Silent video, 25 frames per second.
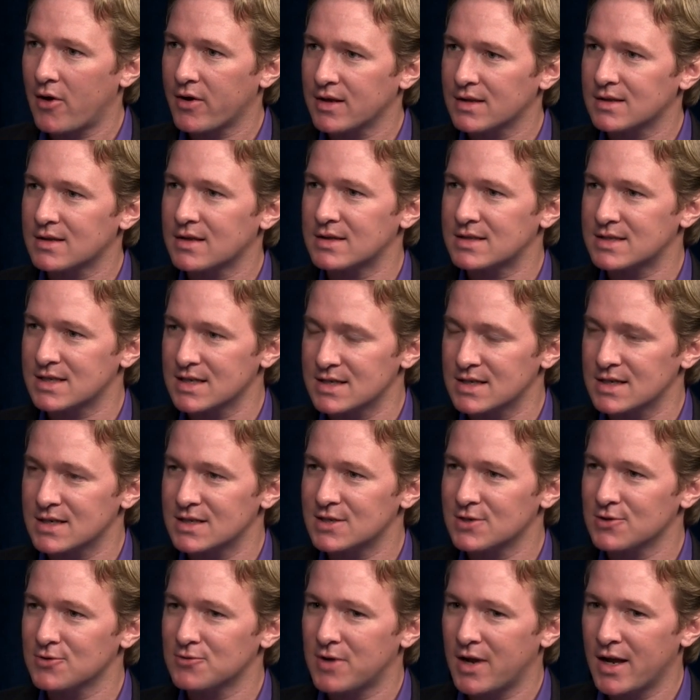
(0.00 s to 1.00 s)
It, it's easy
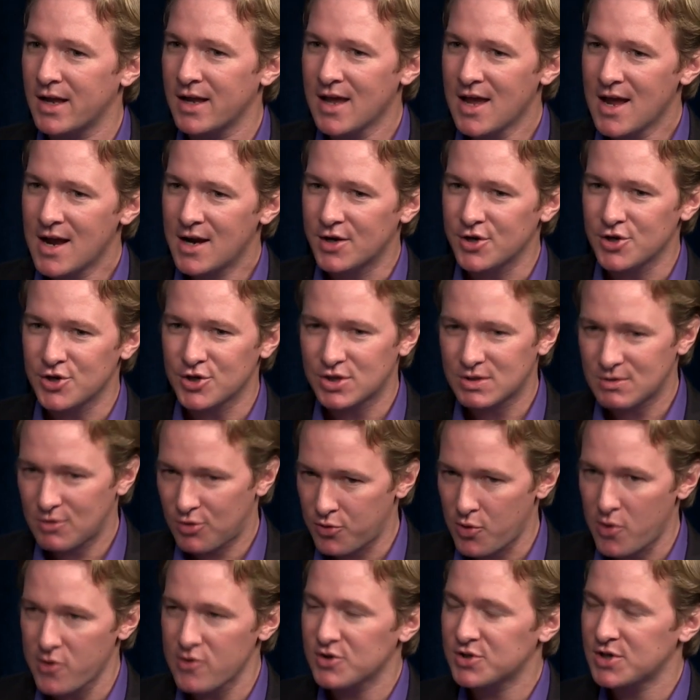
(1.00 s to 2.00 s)
to, uh, to just throw
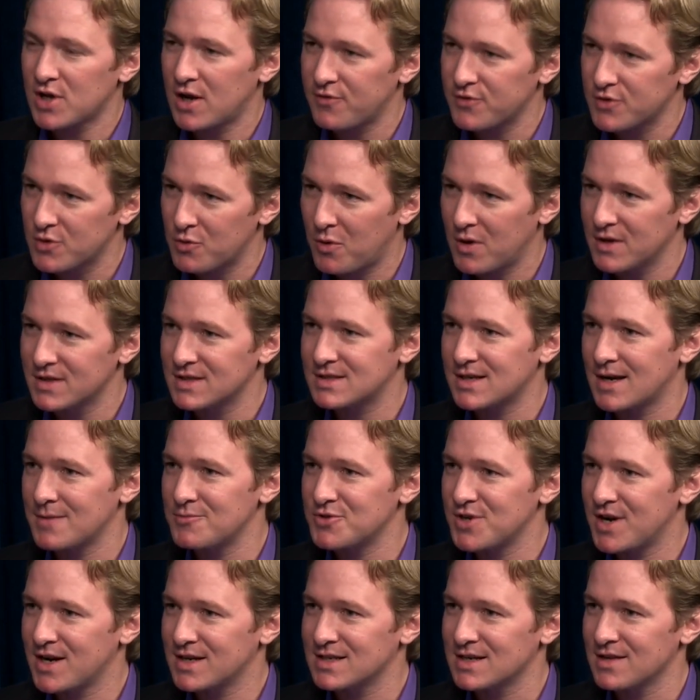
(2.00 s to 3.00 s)
yourself into one
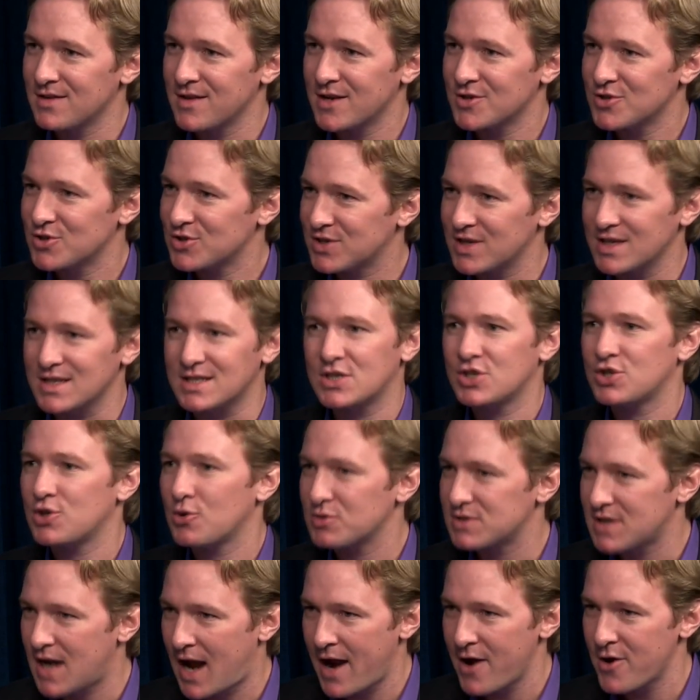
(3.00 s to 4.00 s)
subject and then just get so
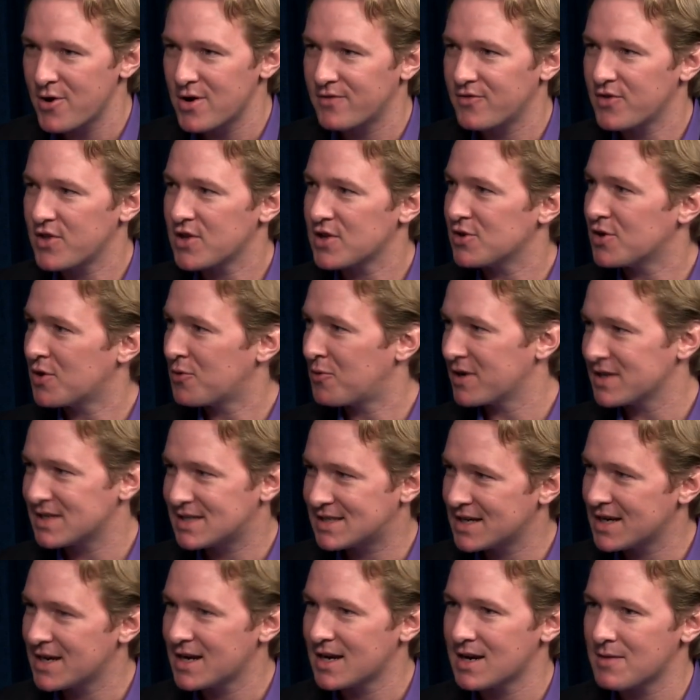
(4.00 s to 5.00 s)
tired of it that you don't want to see
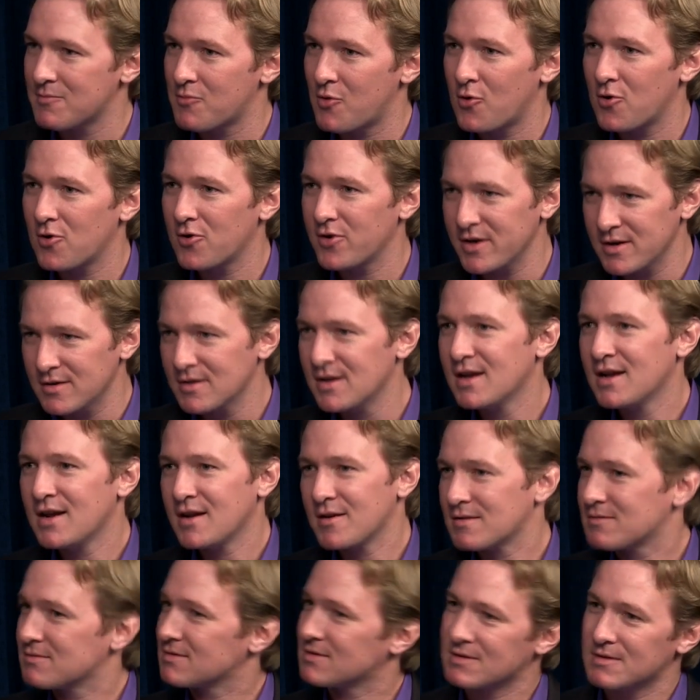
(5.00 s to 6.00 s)
it anymore. And
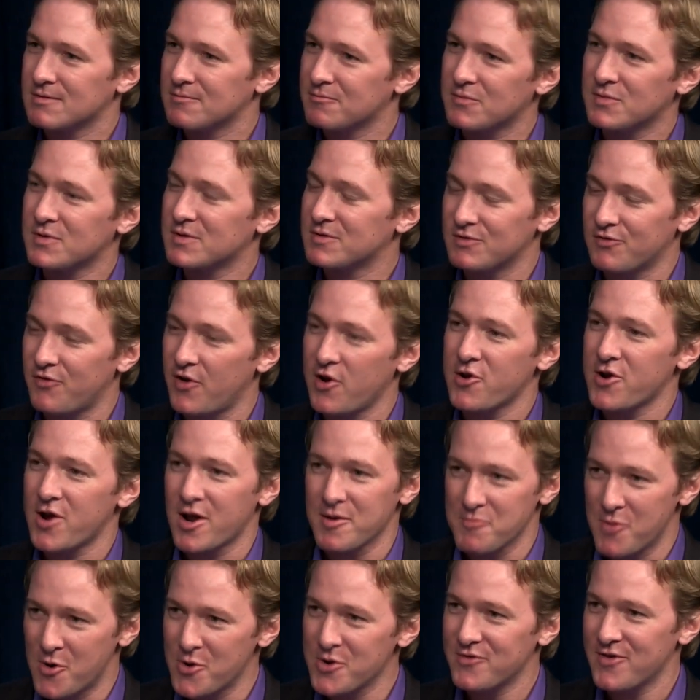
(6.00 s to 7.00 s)
it's very
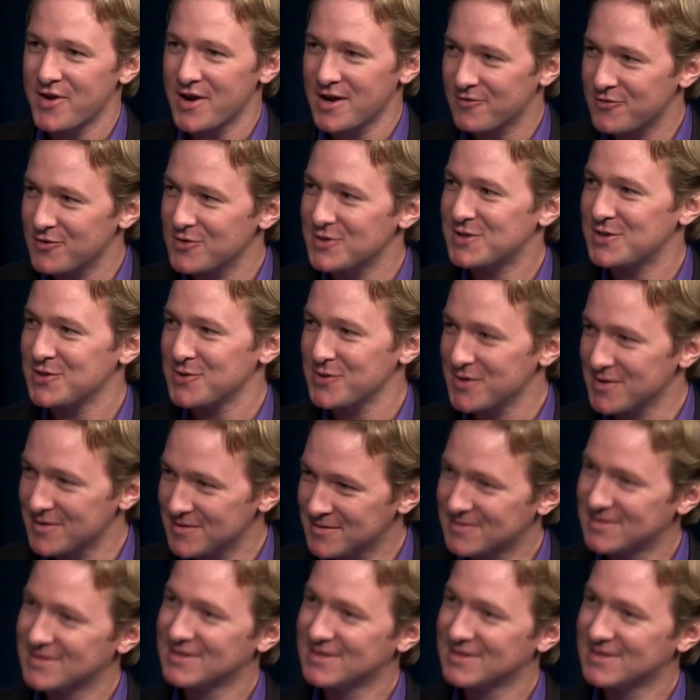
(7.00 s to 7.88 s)
unmotivating for the student.